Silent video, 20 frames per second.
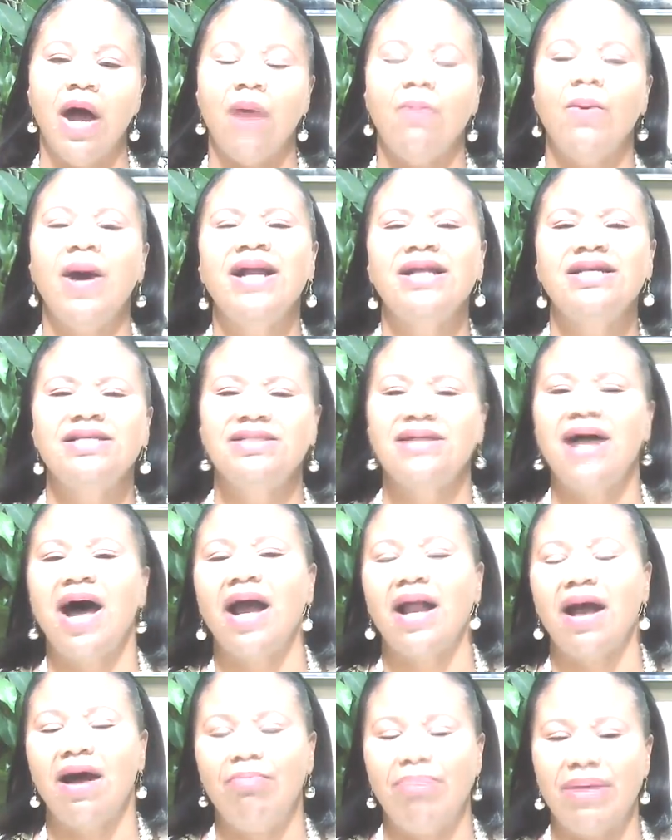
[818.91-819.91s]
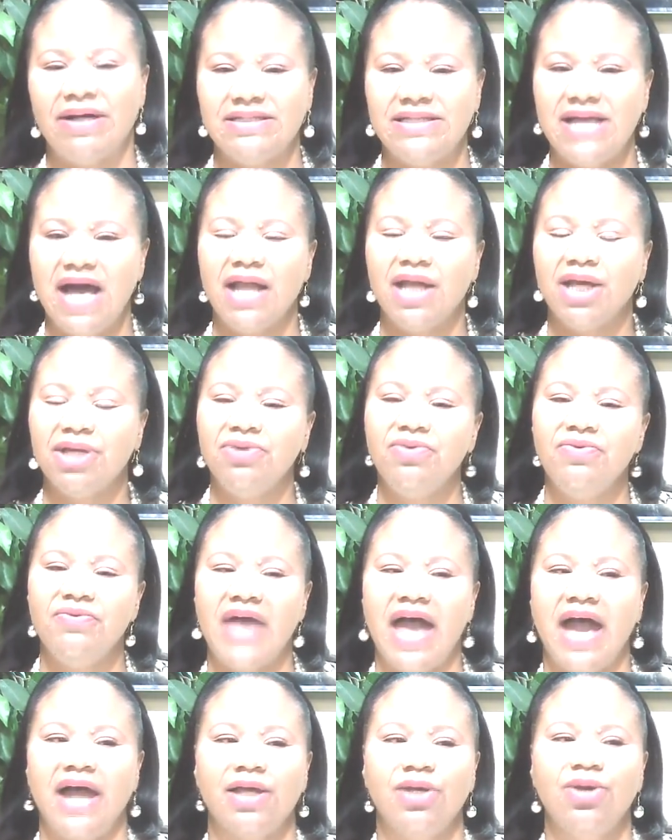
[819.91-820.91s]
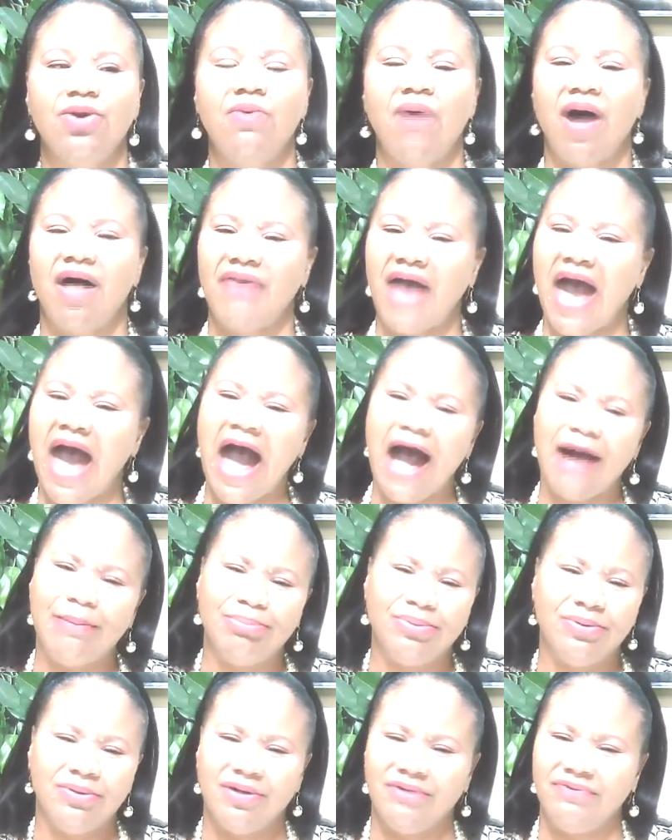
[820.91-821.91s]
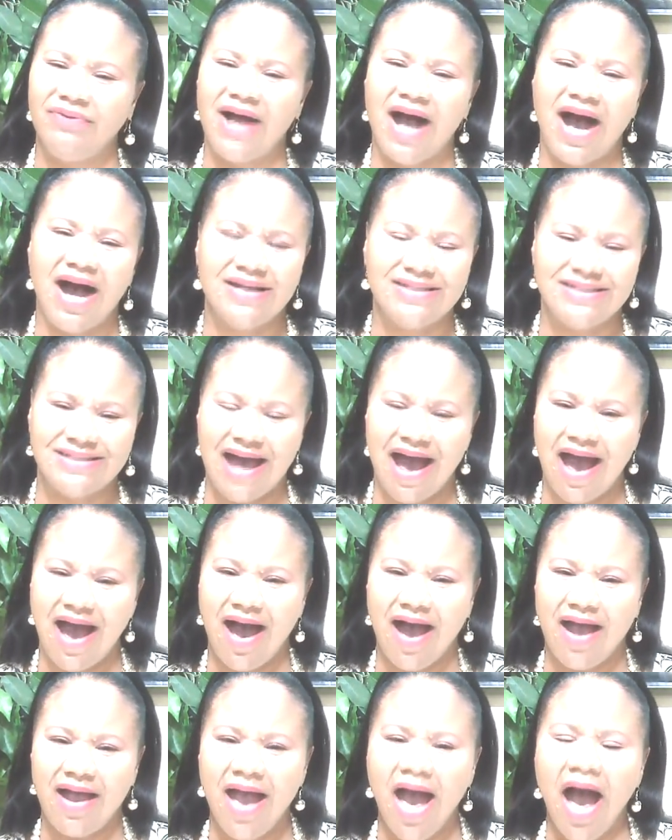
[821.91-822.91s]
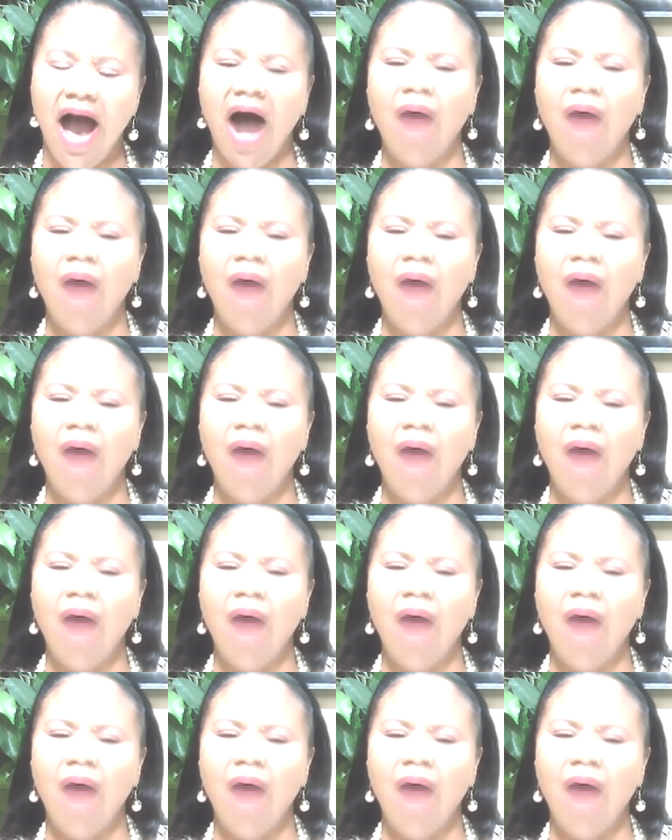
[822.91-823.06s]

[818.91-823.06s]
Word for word: I want to start out by telling you that you are the apple of God's eye.